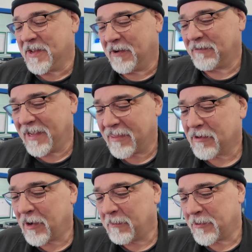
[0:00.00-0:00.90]
You know, if the
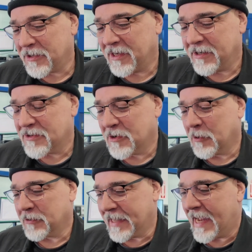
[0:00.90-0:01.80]
ethanol percentage
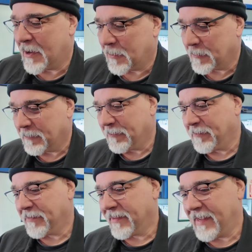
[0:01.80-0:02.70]
goes down,
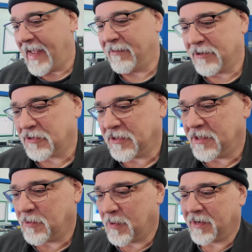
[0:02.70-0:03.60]
obviously
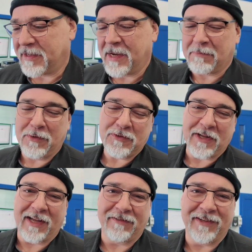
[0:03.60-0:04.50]
you want to take
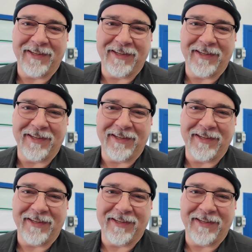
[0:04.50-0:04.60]
boost out of it.